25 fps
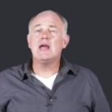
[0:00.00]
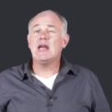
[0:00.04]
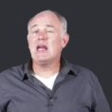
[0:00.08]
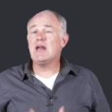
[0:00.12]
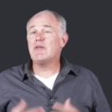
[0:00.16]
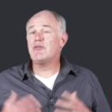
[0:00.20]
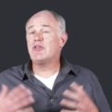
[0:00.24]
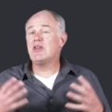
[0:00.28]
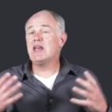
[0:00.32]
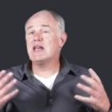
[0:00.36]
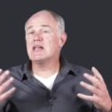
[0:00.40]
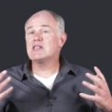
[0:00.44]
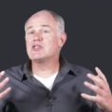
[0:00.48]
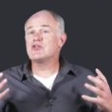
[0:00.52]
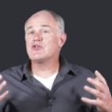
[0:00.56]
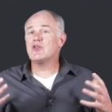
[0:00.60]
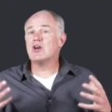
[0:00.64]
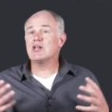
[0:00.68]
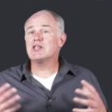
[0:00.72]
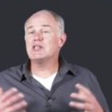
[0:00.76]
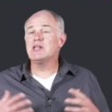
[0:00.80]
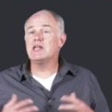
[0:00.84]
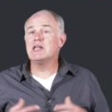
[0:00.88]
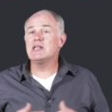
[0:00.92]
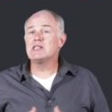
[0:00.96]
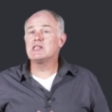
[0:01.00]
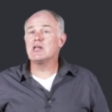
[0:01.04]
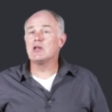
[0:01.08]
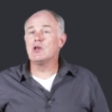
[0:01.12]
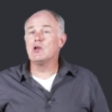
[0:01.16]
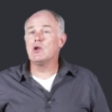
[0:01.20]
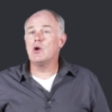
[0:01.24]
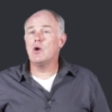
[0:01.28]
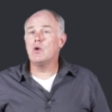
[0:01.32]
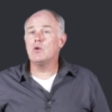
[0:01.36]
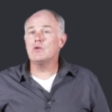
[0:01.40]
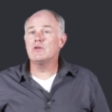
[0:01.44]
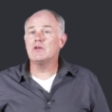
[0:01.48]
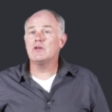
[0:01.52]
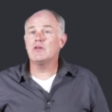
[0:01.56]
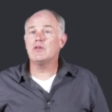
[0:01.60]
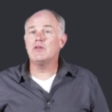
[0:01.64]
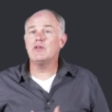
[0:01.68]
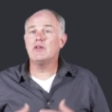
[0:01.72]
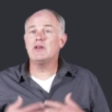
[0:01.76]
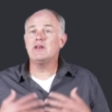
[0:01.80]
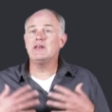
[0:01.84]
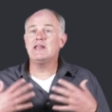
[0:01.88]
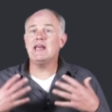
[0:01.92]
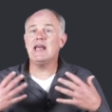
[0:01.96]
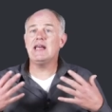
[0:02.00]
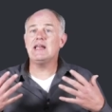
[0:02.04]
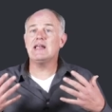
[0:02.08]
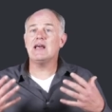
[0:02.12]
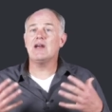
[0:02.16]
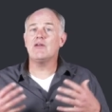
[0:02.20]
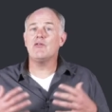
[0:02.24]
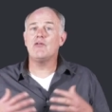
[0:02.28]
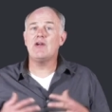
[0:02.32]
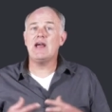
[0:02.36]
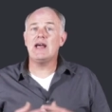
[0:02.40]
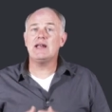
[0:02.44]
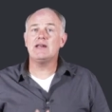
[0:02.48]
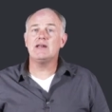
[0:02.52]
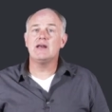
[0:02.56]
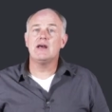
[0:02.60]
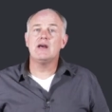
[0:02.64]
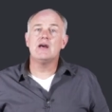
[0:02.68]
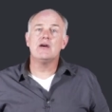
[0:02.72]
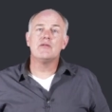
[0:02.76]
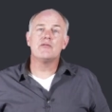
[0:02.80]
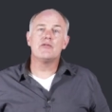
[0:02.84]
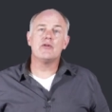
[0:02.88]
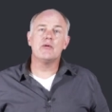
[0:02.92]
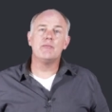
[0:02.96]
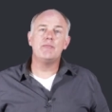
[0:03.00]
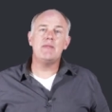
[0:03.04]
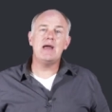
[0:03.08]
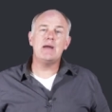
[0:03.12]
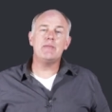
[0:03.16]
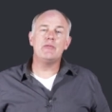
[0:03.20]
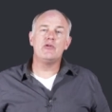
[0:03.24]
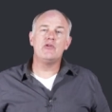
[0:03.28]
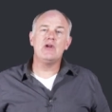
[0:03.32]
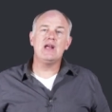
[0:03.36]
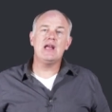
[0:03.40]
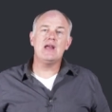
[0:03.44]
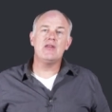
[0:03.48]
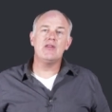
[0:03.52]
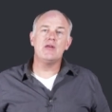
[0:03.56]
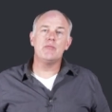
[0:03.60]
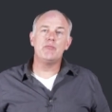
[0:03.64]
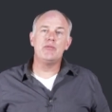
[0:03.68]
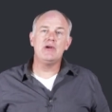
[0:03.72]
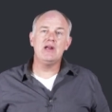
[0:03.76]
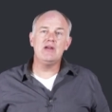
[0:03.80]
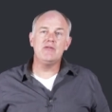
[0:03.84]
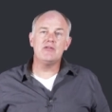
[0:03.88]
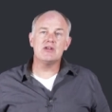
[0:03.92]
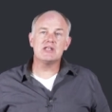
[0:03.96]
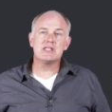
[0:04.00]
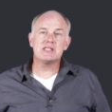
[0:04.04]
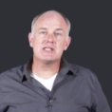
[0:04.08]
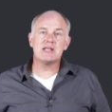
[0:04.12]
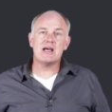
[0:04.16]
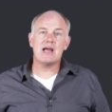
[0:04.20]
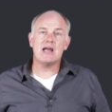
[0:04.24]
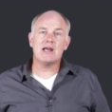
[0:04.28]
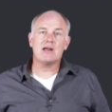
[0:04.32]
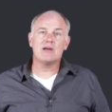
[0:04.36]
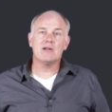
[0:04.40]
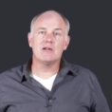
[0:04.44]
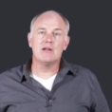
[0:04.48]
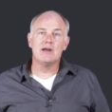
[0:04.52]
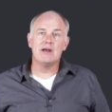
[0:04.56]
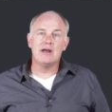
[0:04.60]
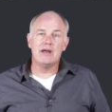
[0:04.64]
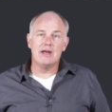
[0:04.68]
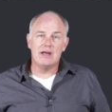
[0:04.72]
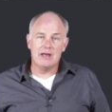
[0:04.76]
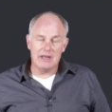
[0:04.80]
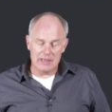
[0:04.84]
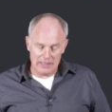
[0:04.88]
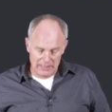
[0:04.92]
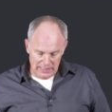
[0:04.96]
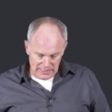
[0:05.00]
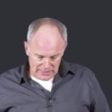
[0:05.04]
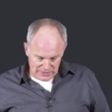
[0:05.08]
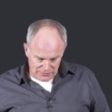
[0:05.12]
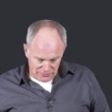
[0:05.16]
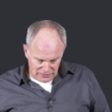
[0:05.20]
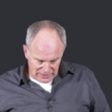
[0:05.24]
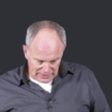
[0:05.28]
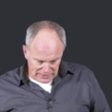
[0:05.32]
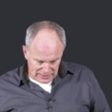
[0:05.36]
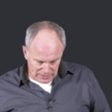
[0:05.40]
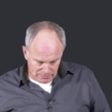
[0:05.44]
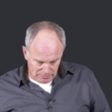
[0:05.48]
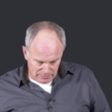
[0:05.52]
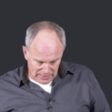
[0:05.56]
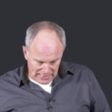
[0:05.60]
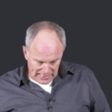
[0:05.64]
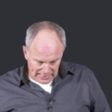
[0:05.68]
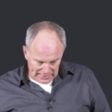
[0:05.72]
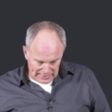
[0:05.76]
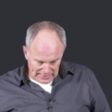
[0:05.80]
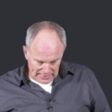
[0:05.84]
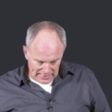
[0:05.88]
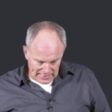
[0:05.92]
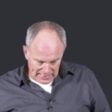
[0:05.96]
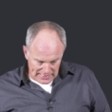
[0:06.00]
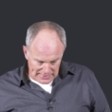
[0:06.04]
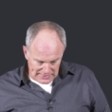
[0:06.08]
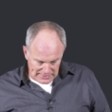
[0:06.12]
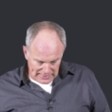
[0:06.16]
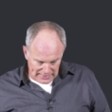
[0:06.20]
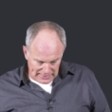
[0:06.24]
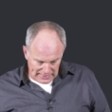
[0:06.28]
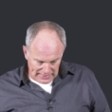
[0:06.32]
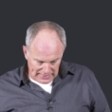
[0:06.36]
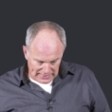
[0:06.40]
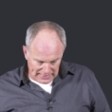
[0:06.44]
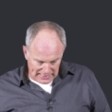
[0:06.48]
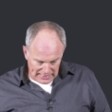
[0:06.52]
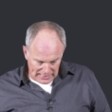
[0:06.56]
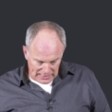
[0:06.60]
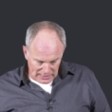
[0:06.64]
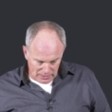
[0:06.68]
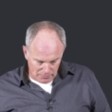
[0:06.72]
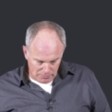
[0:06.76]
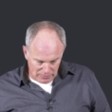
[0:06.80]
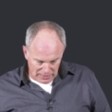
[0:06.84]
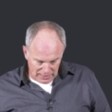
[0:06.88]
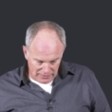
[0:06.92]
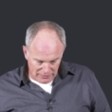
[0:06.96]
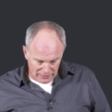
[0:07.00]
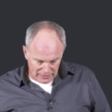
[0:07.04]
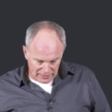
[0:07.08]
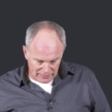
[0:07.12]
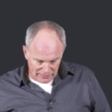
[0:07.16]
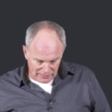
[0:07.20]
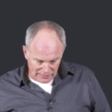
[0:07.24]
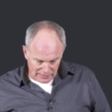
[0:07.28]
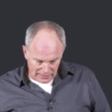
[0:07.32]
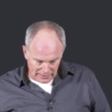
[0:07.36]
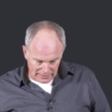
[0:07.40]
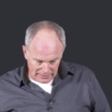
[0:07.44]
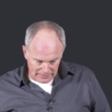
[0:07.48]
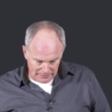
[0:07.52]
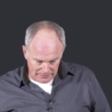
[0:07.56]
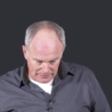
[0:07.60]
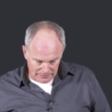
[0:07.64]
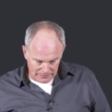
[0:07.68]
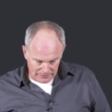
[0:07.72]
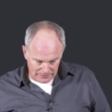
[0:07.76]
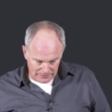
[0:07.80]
If the instruction is a load, the data read from memory in the previous cycle is written back as indicated by this line.